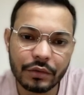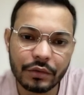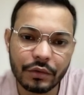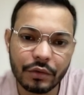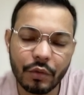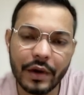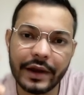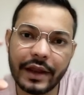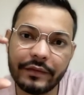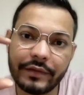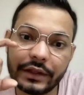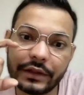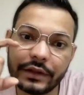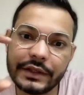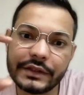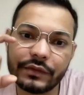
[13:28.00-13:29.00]
who are
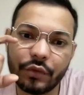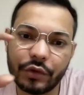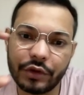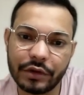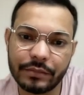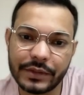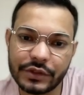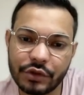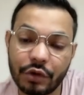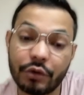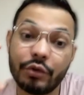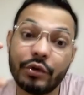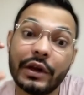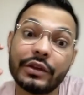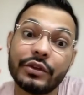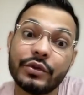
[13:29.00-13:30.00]
having these phone numbers or
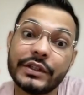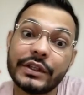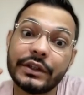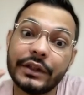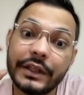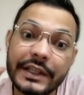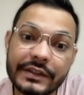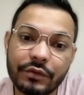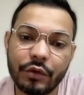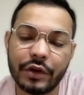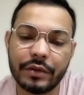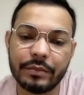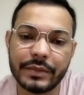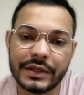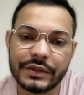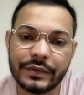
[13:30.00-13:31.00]
who are using these phone
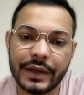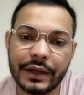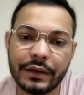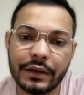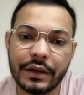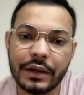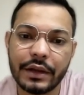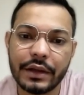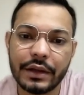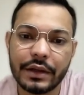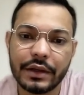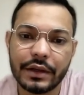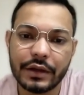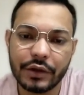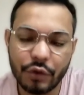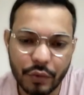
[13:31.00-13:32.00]
numbers when
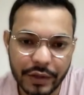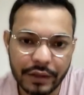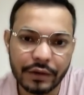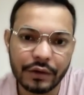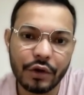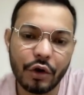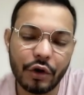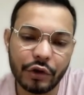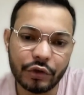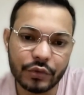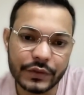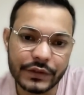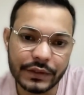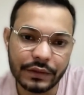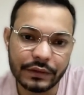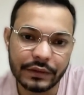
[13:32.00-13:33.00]
going or
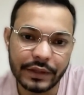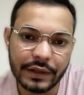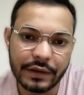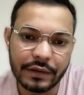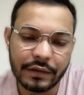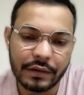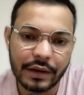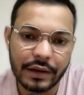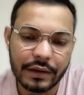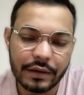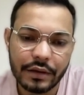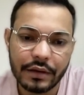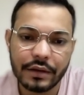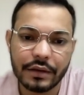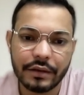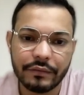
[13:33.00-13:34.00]
using their
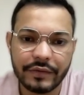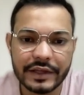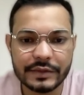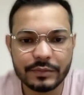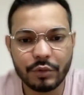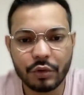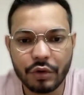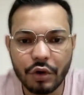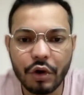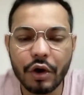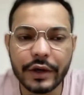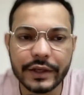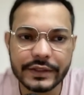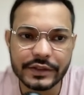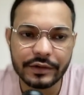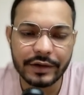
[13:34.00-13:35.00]
Facebook or
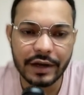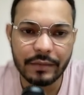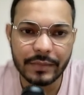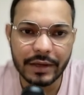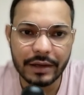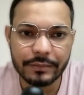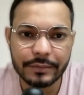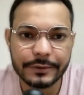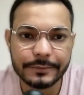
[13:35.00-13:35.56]
Instagram app.